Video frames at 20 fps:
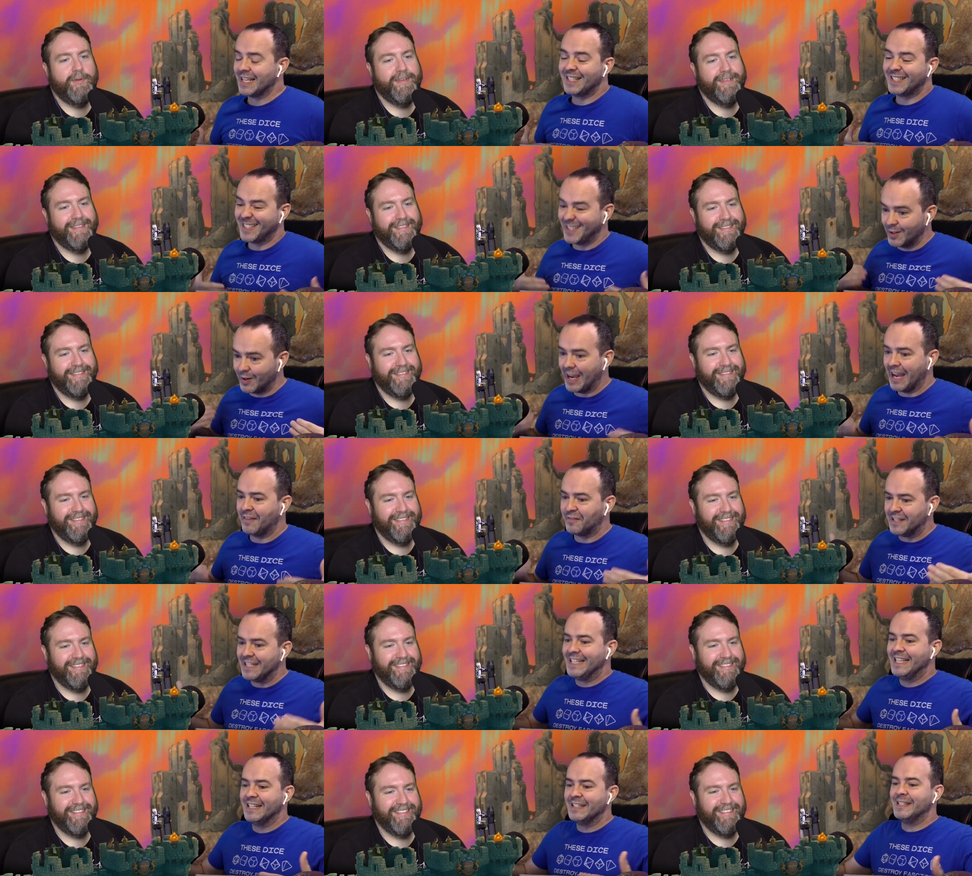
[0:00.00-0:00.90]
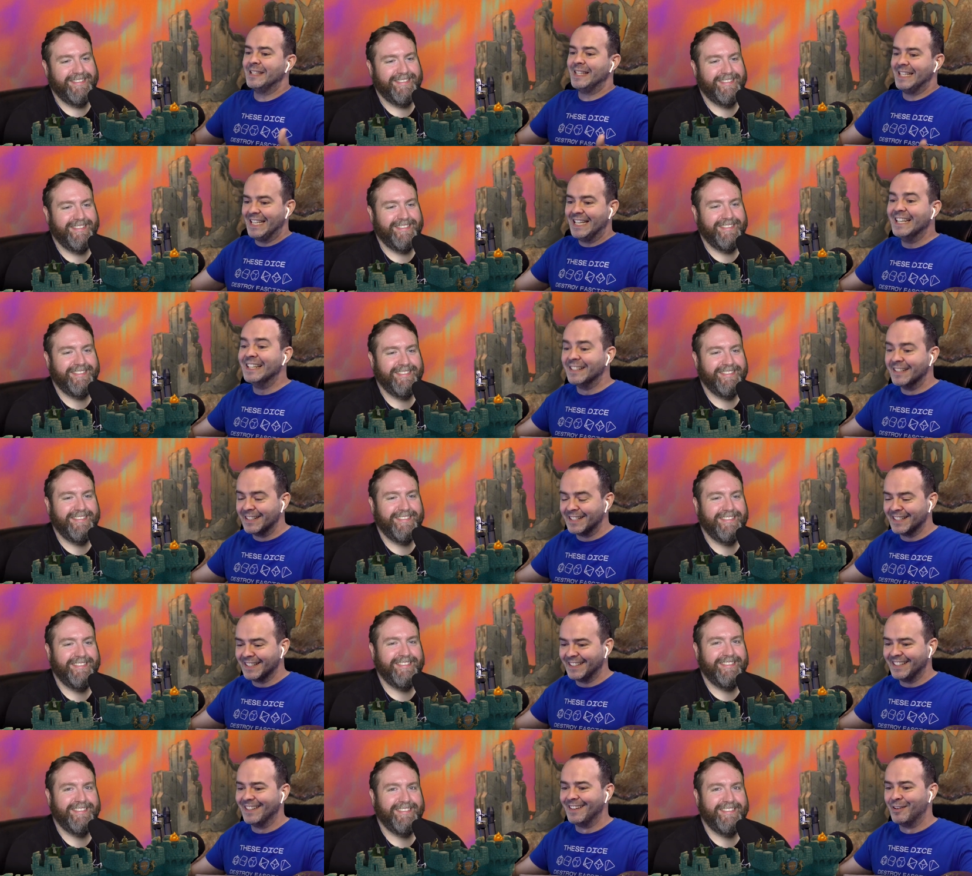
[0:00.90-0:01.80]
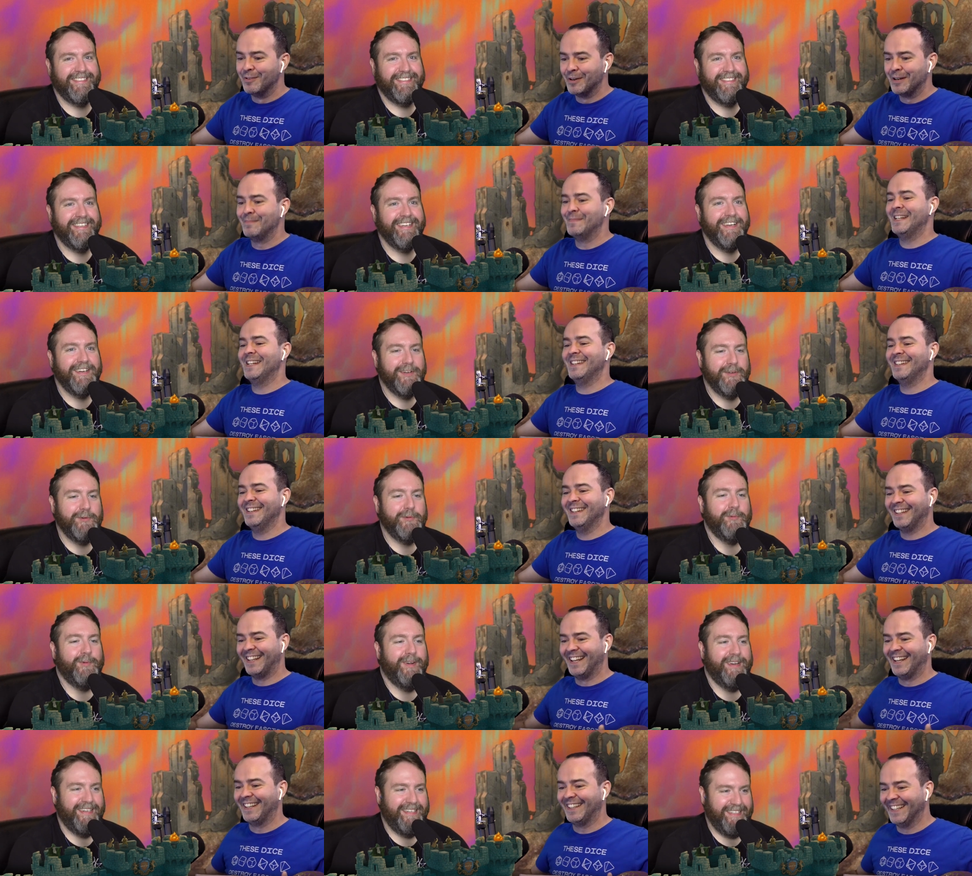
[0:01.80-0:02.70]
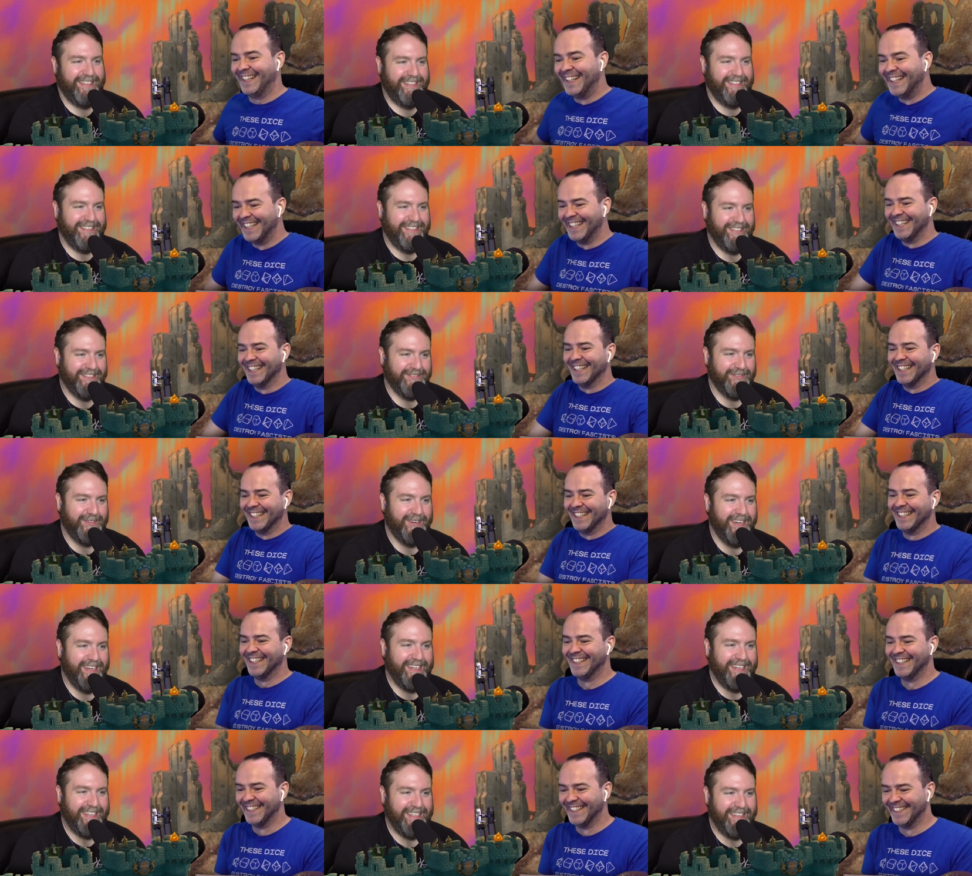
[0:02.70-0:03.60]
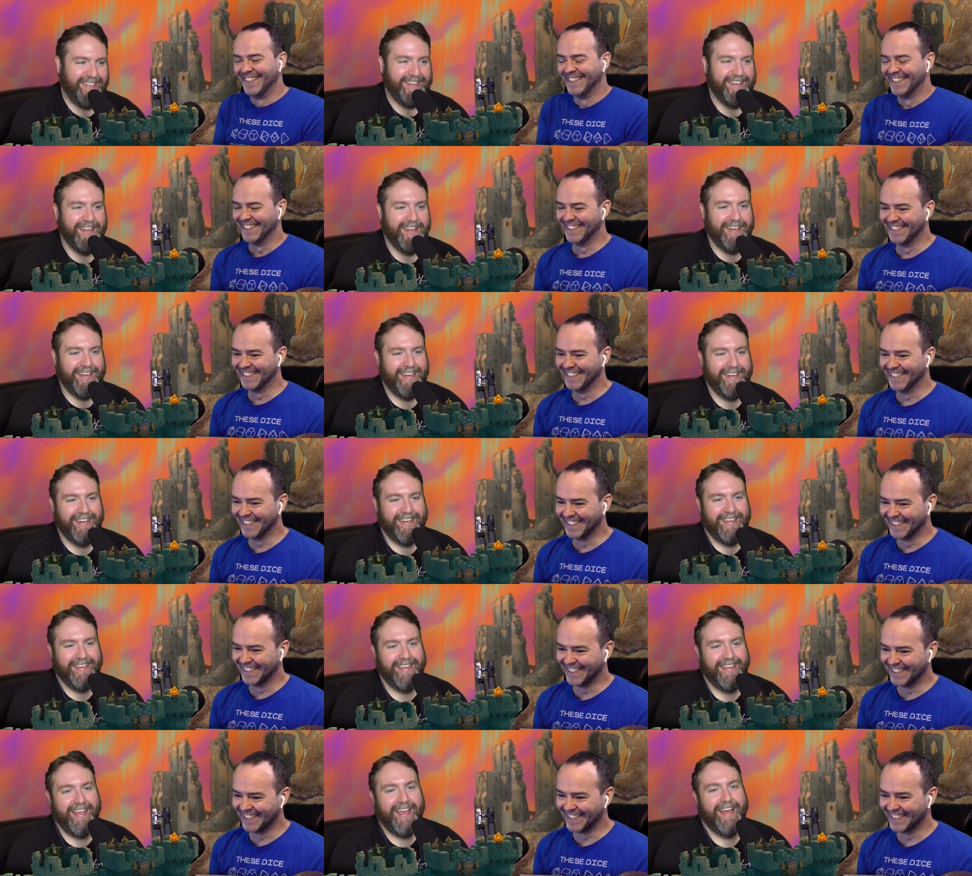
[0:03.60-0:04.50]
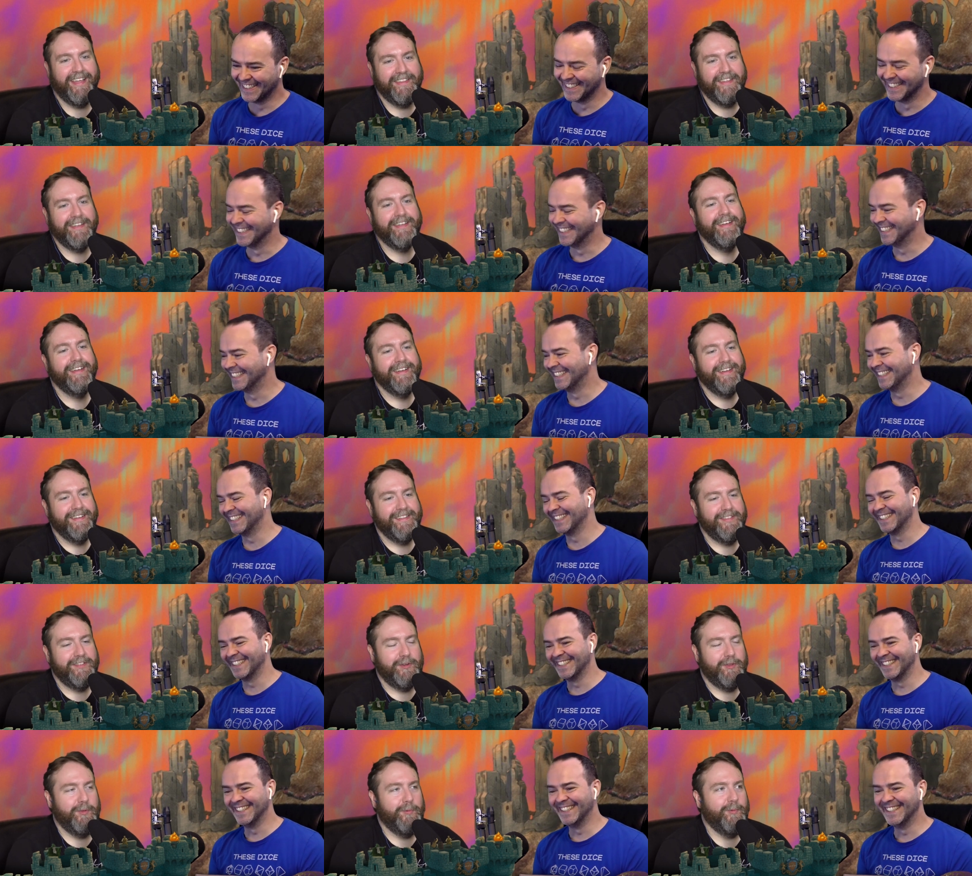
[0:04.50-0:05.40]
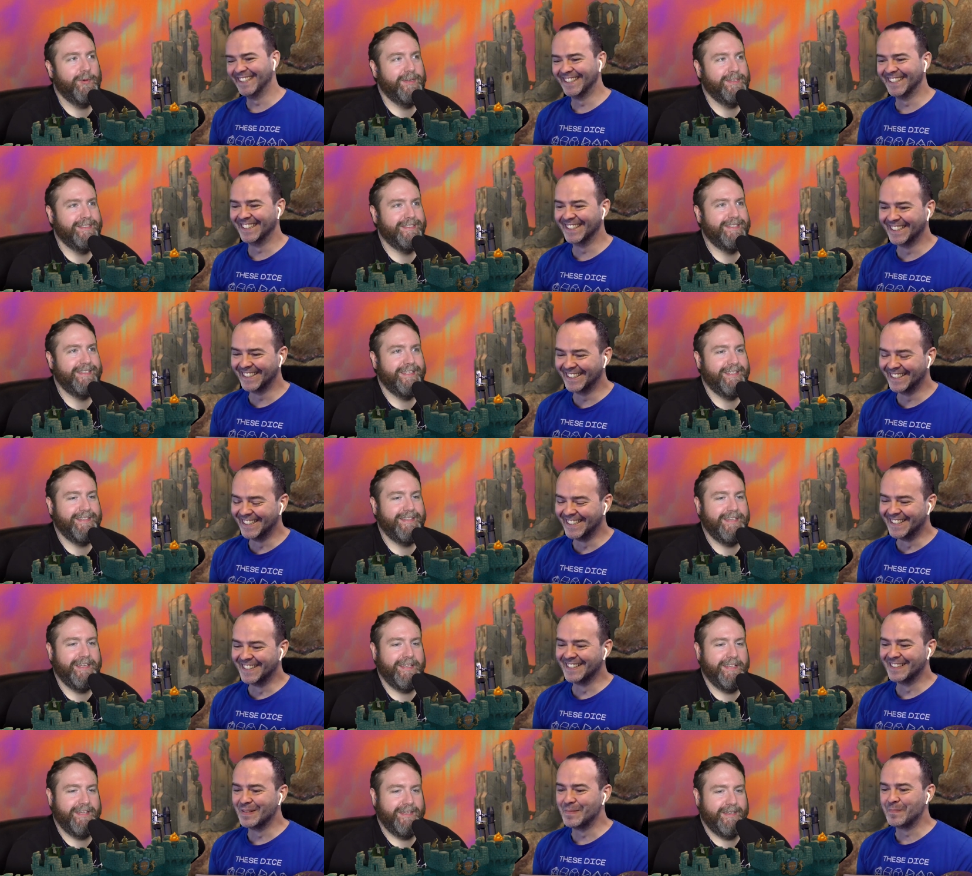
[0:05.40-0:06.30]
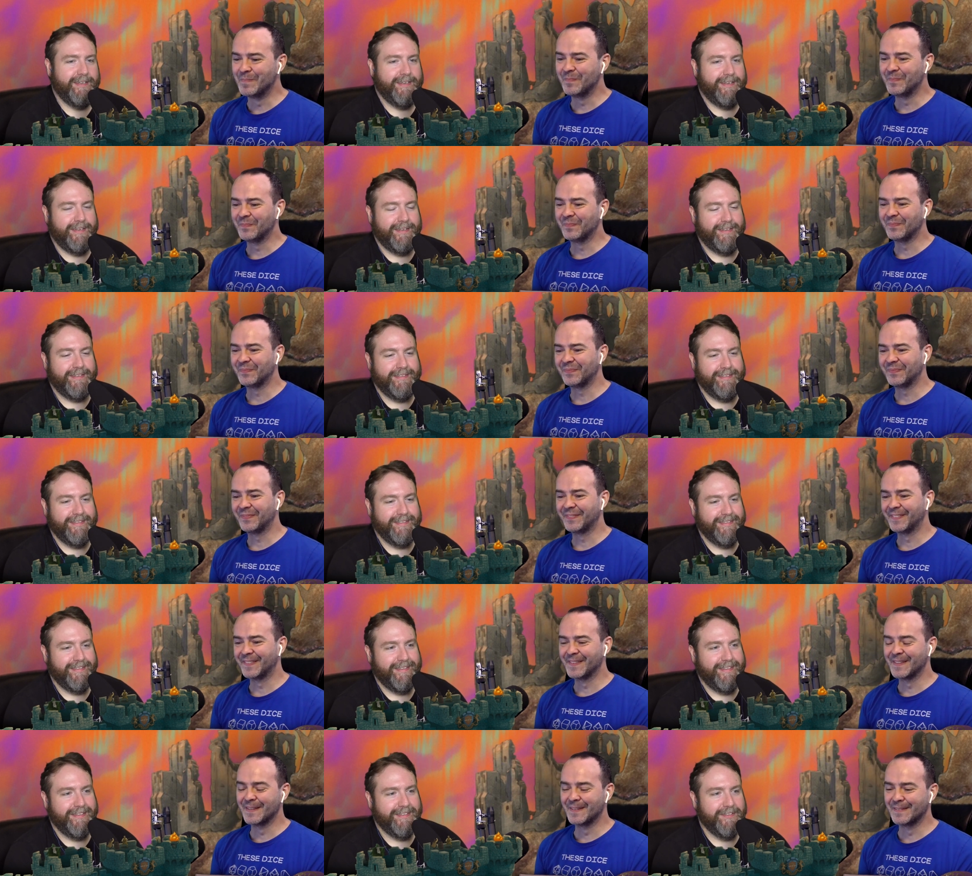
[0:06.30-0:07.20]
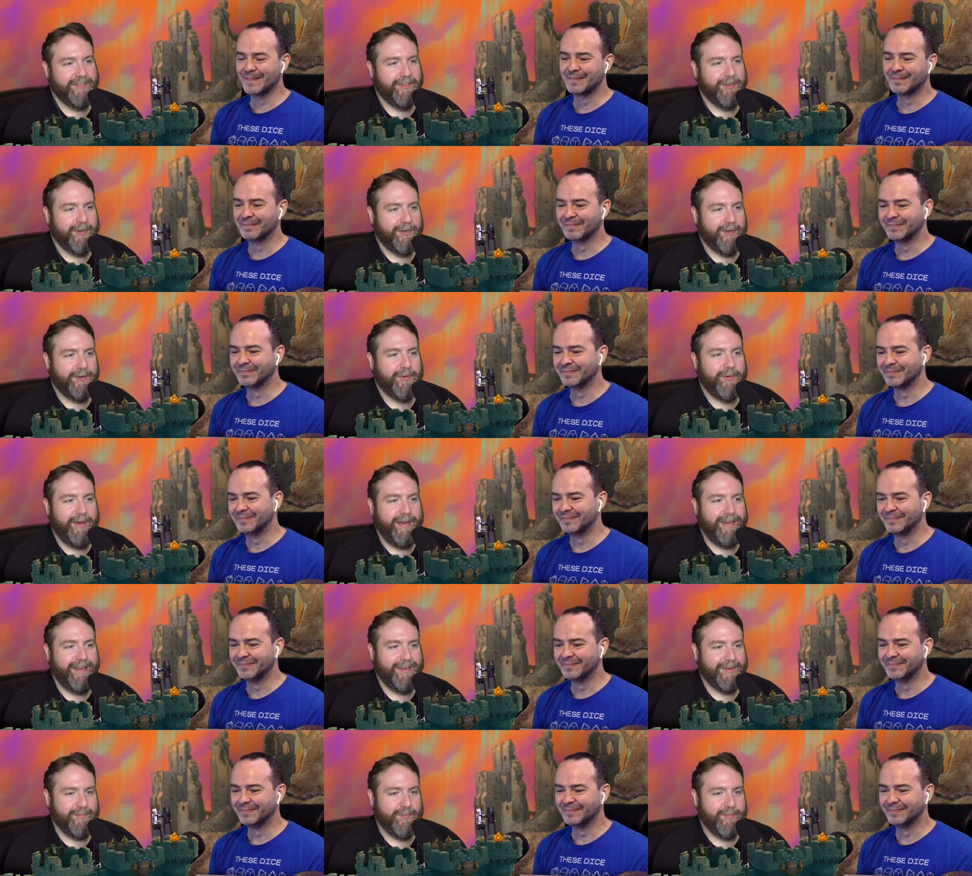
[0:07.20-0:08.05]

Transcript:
Speaker 1: still have to get to the end. You know what I mean?
Speaker 2: Like, right? They're not gonna. Yeah, they they're the ones that the uh, that are creating a